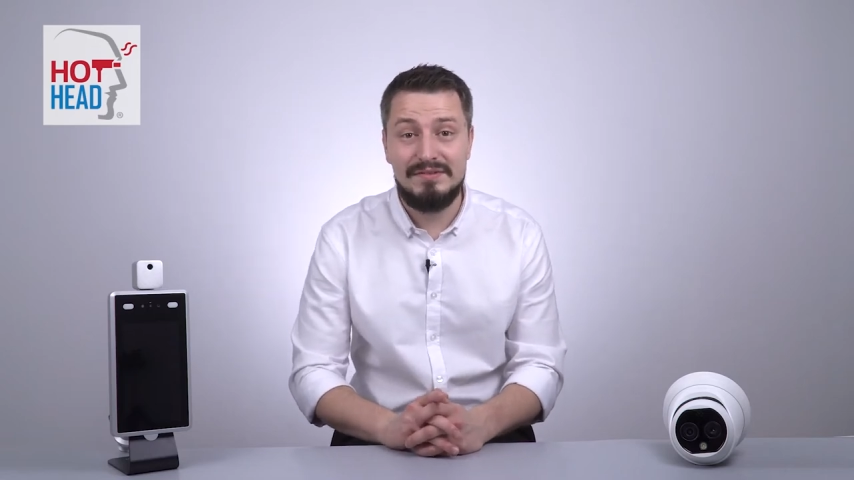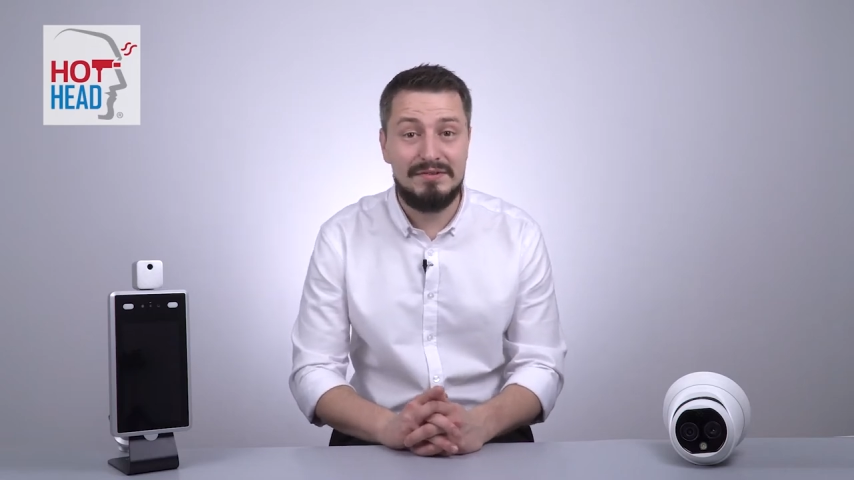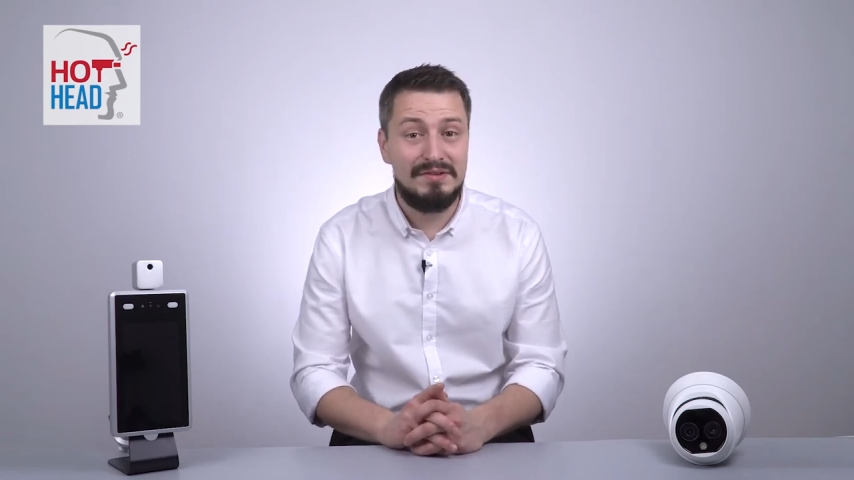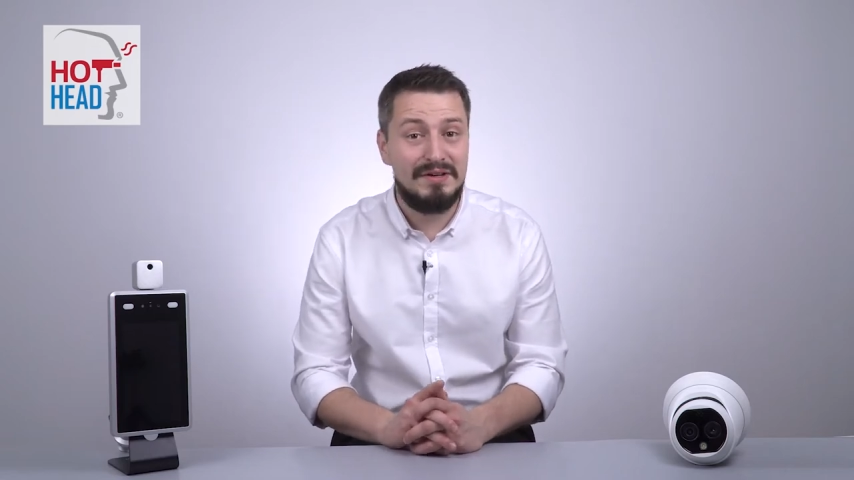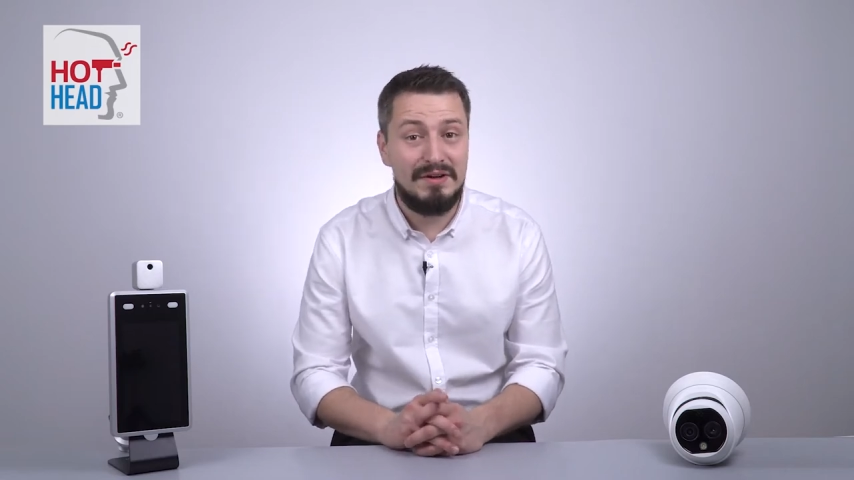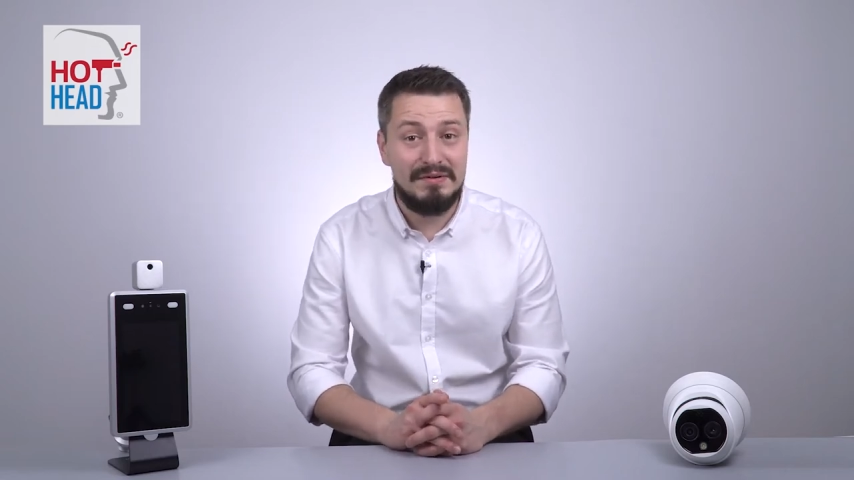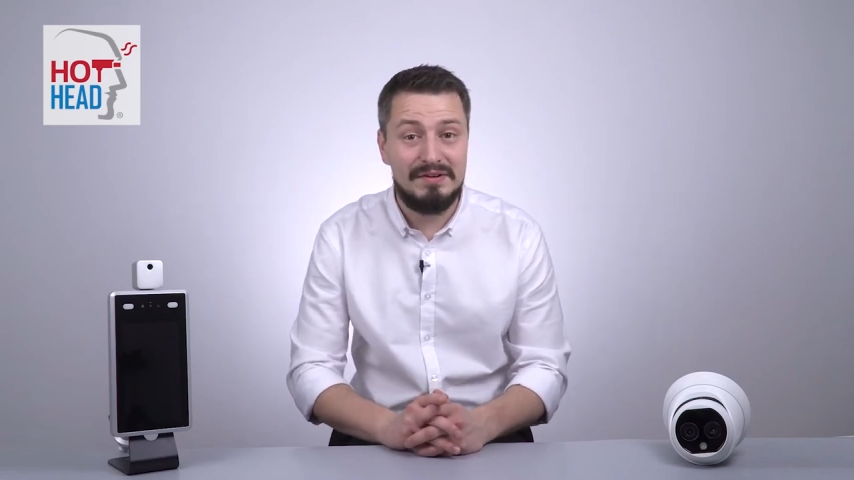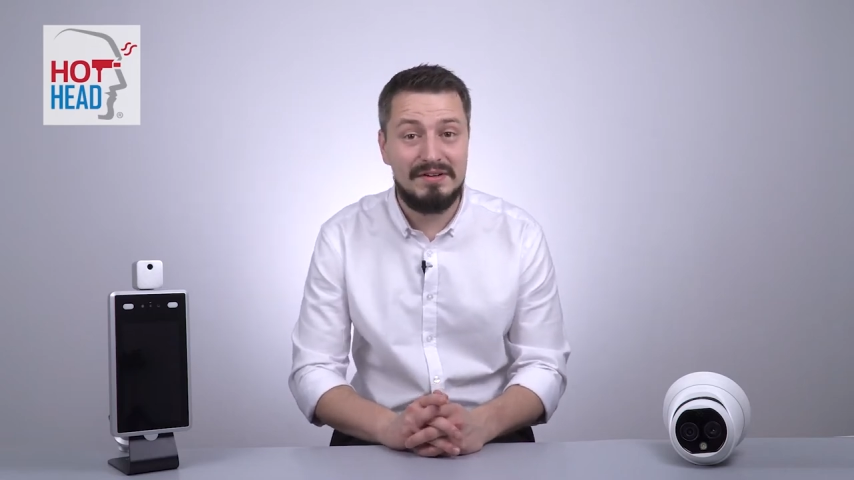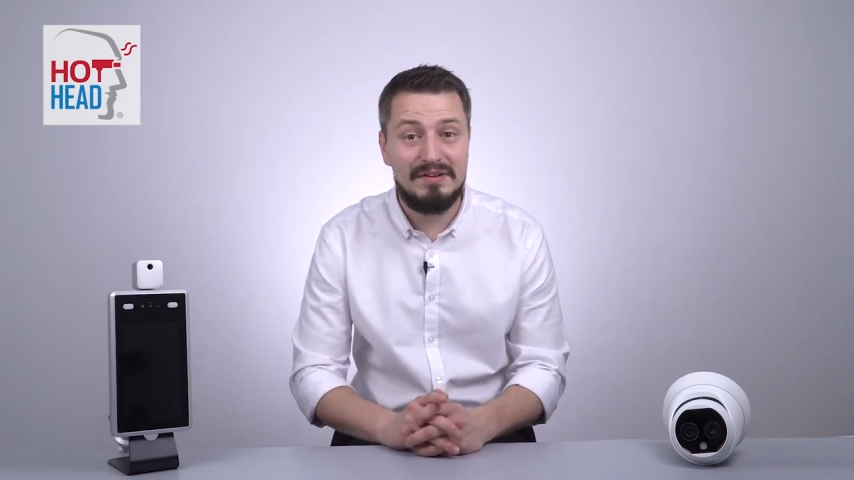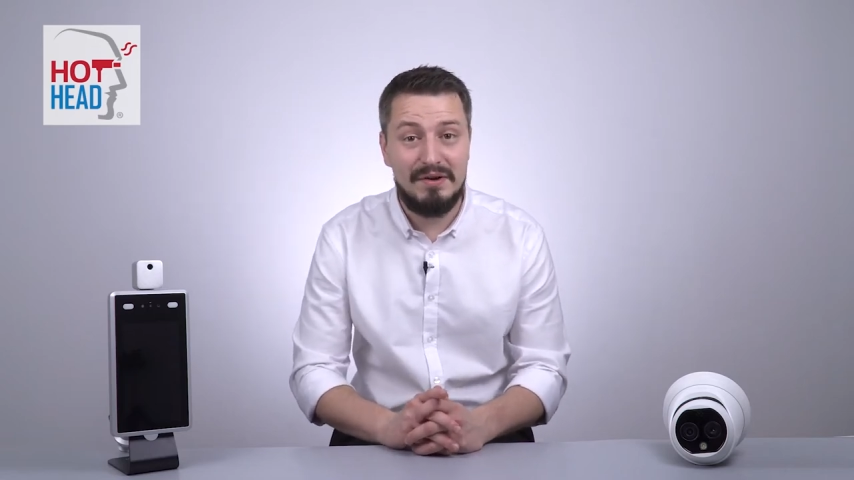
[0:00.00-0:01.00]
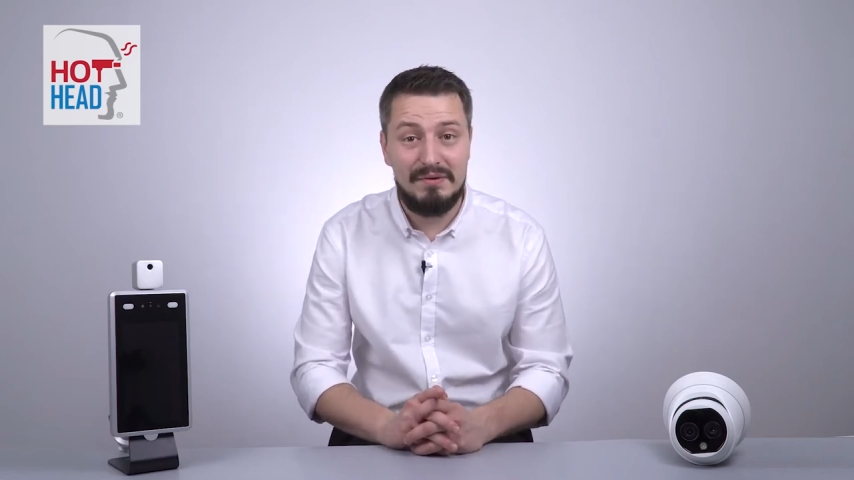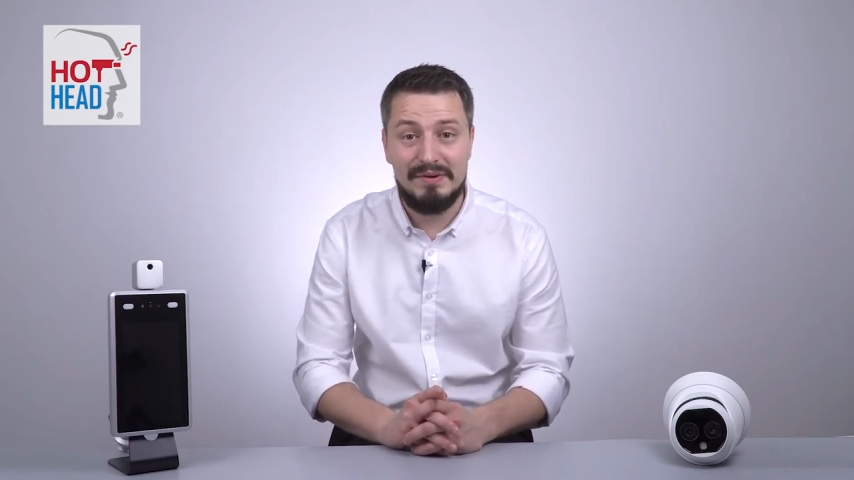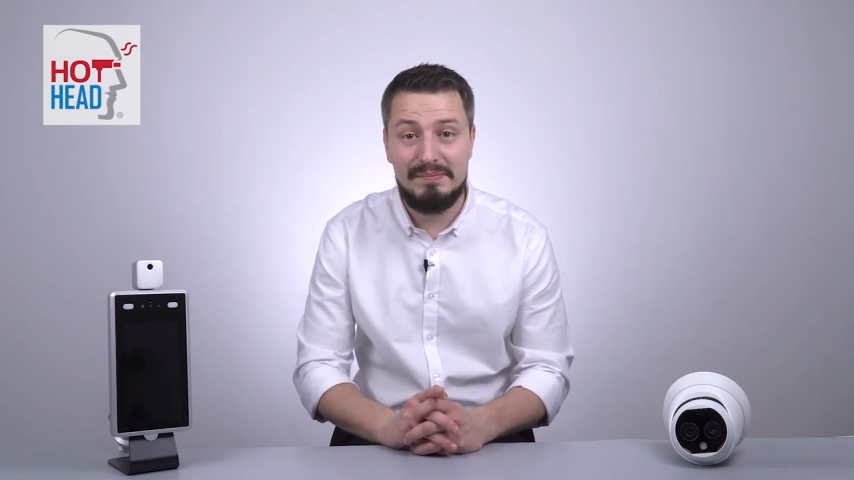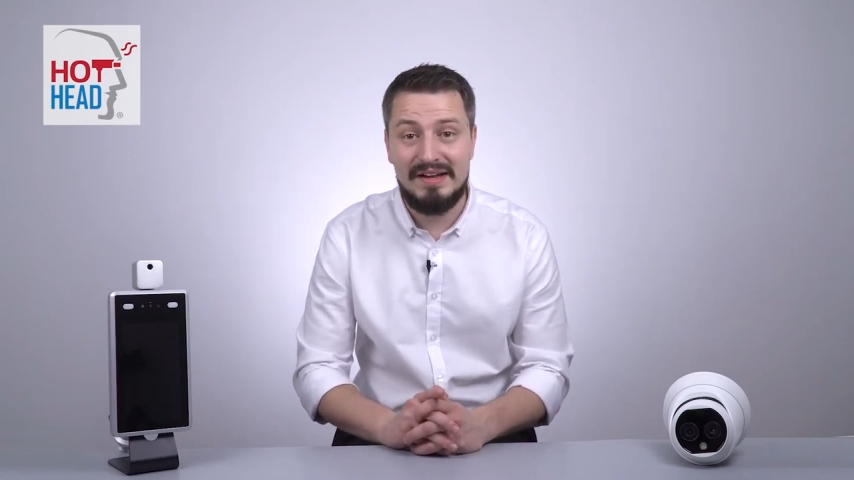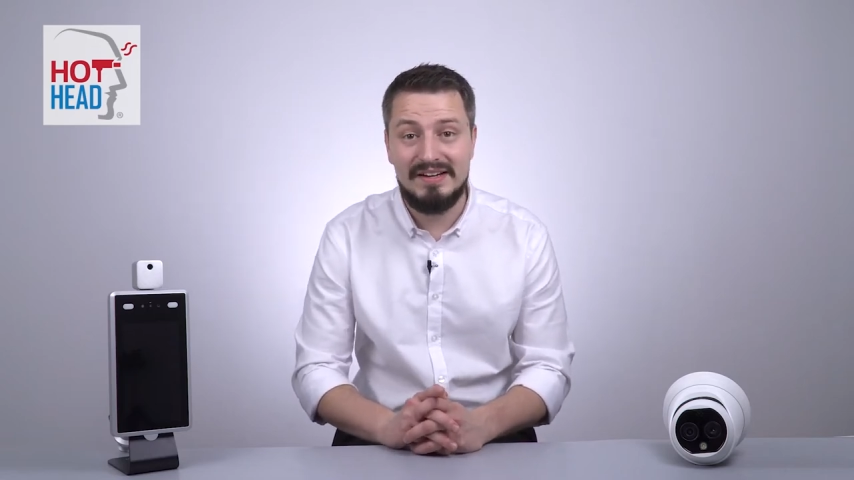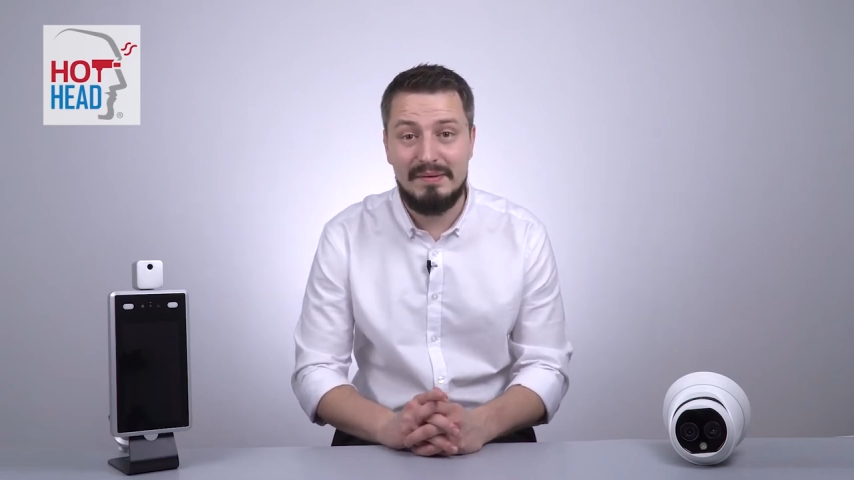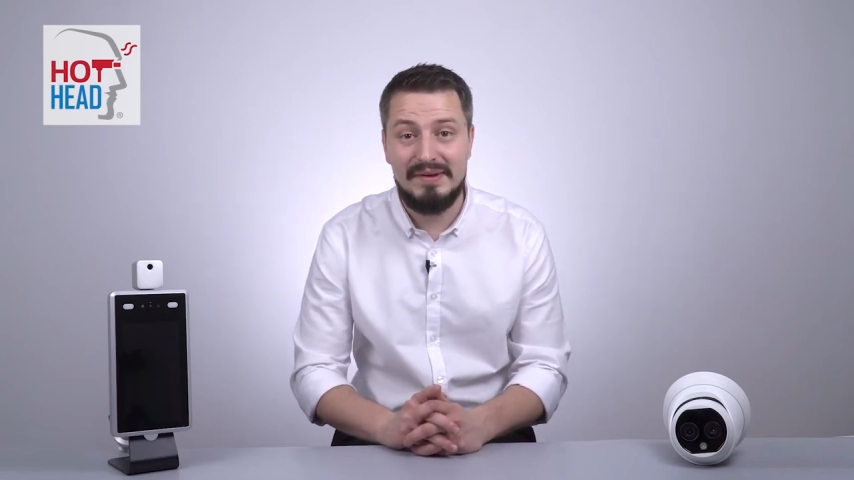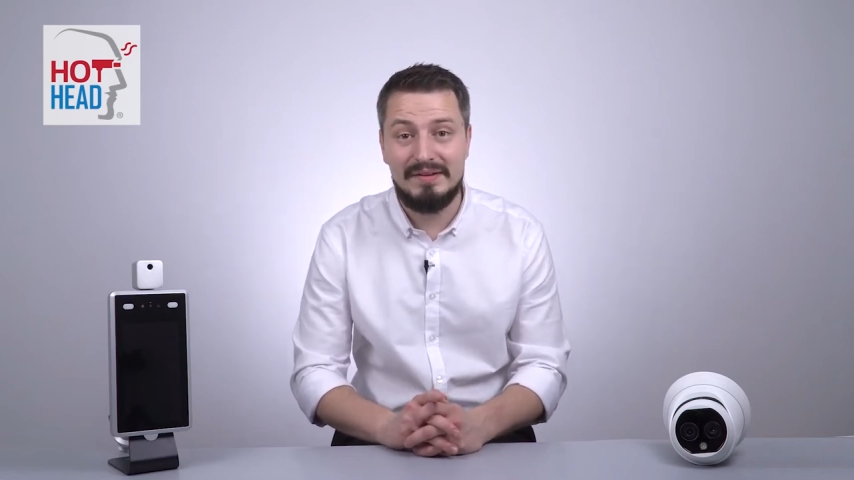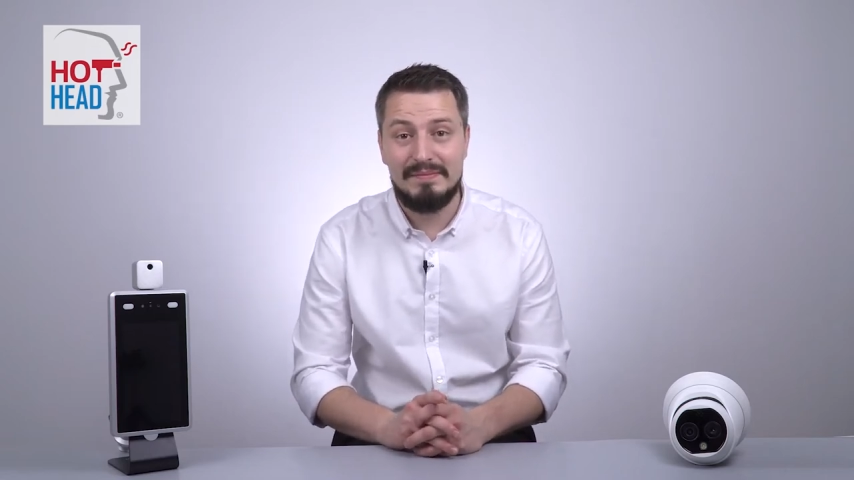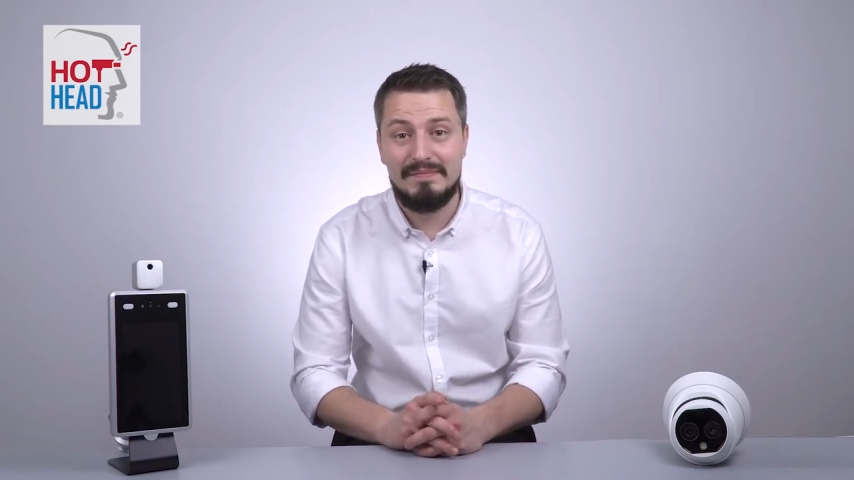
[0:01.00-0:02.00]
during the current COVID pandemic.